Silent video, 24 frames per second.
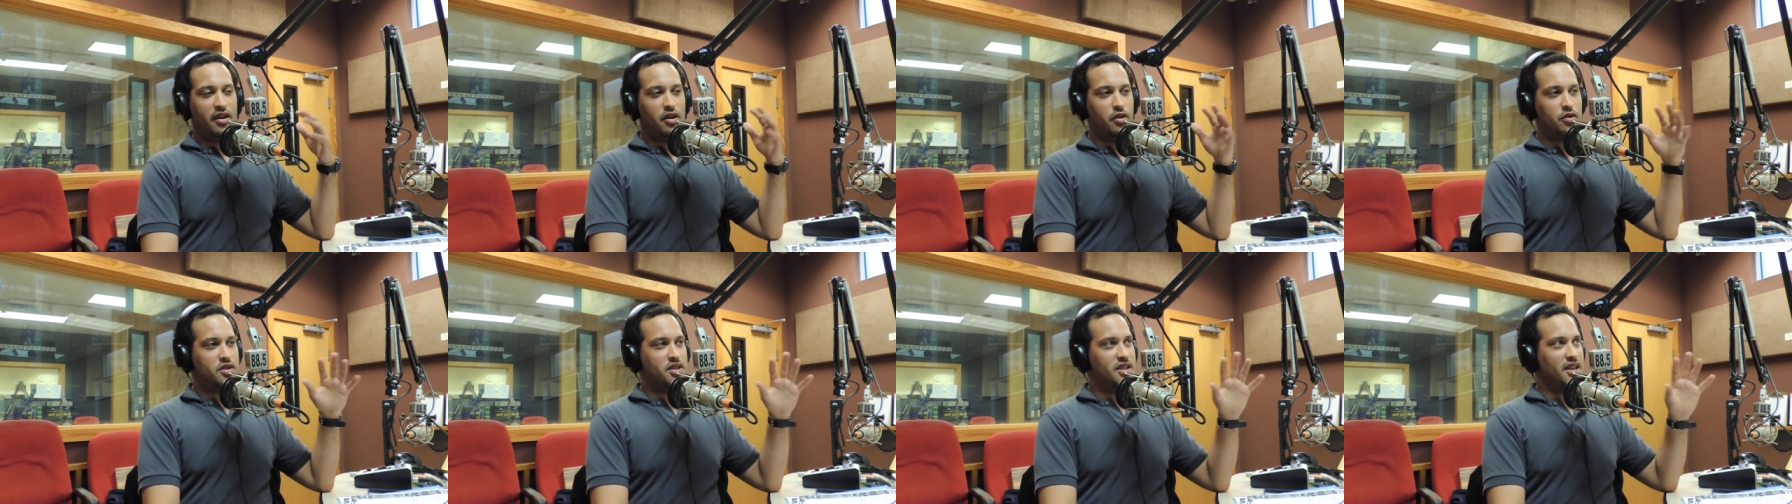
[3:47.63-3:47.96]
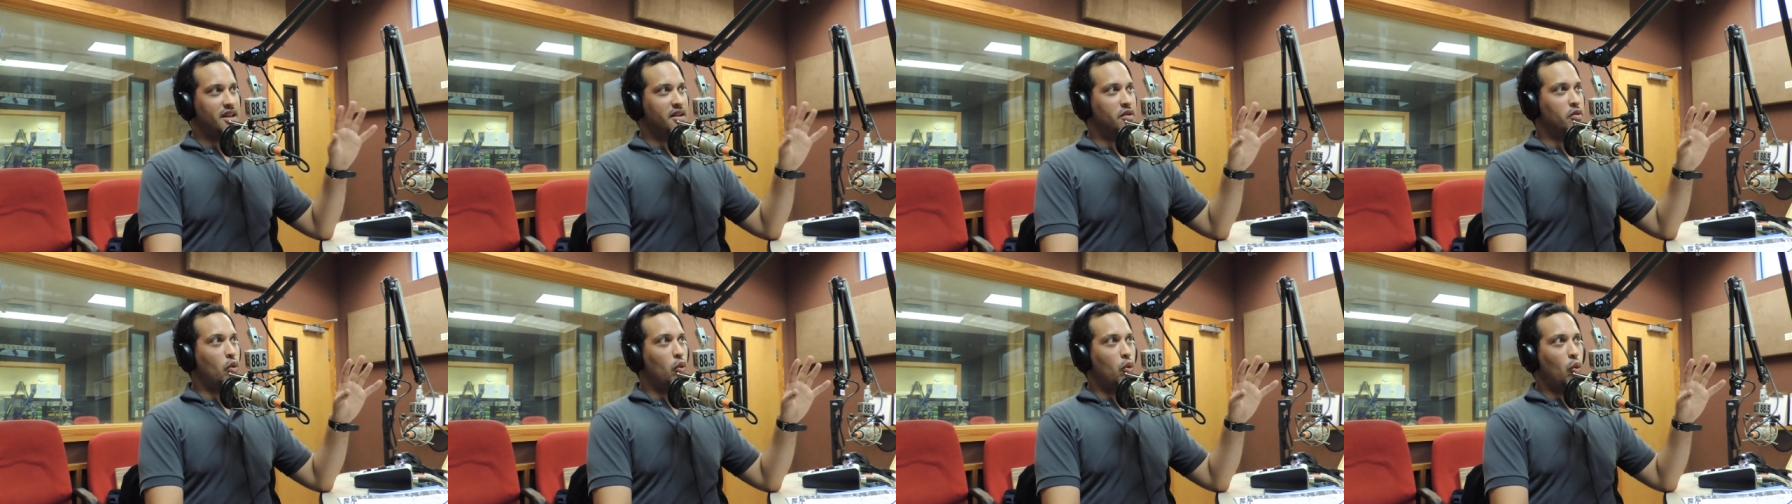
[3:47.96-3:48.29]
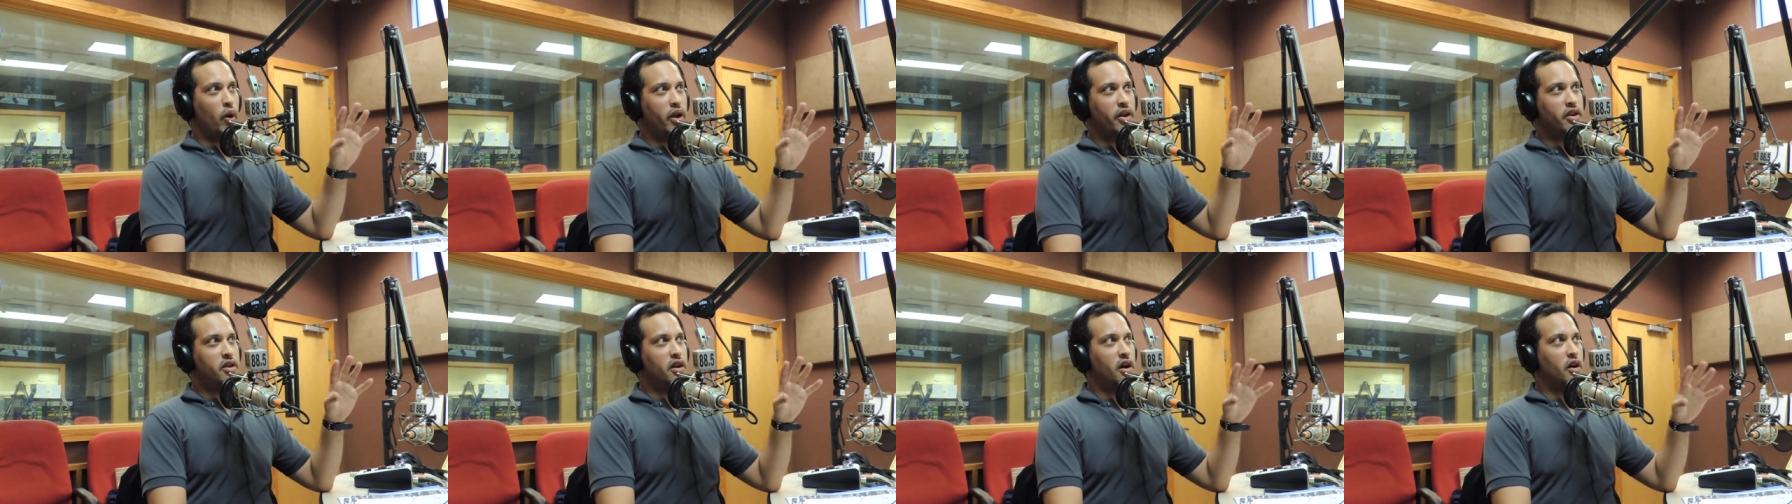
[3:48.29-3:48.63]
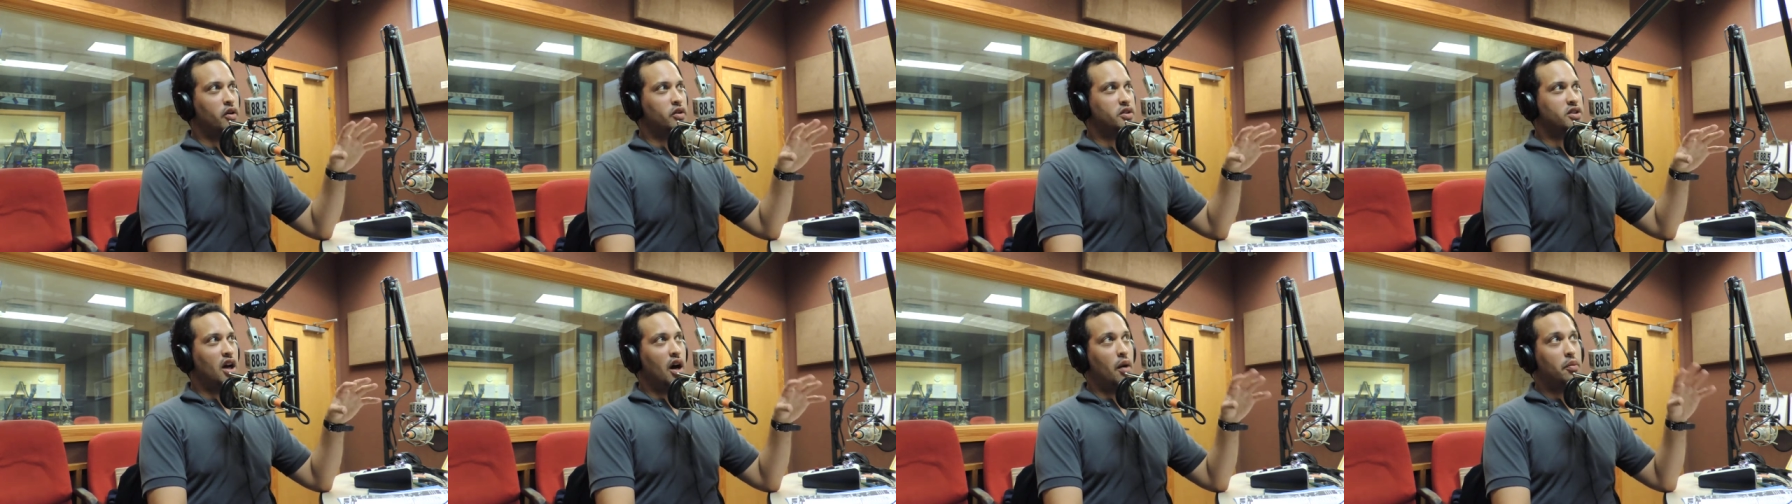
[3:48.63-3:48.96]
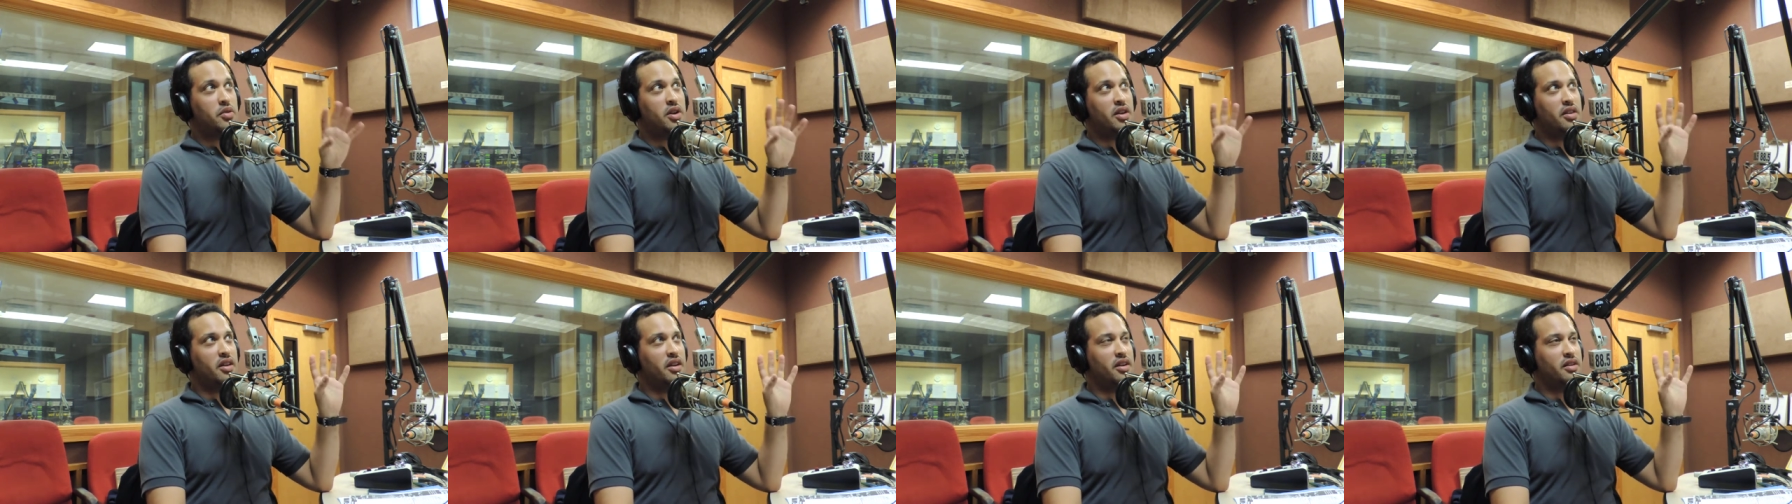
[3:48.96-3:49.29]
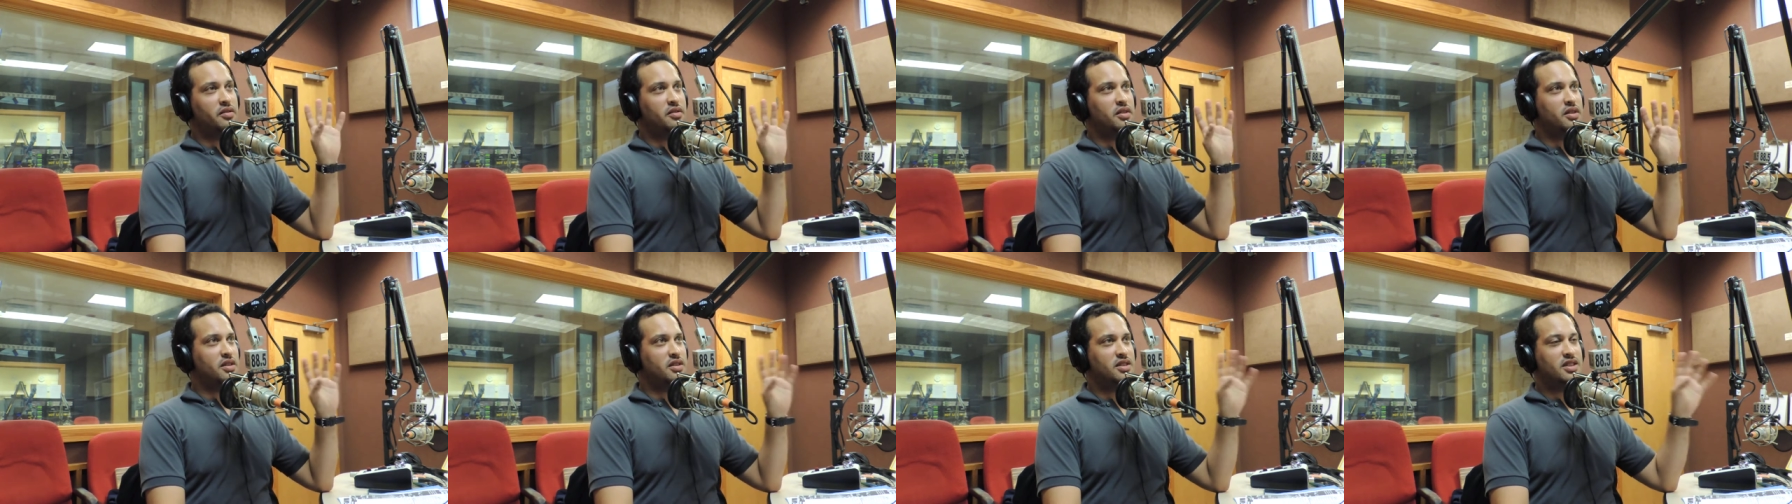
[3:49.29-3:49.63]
you see windows up to the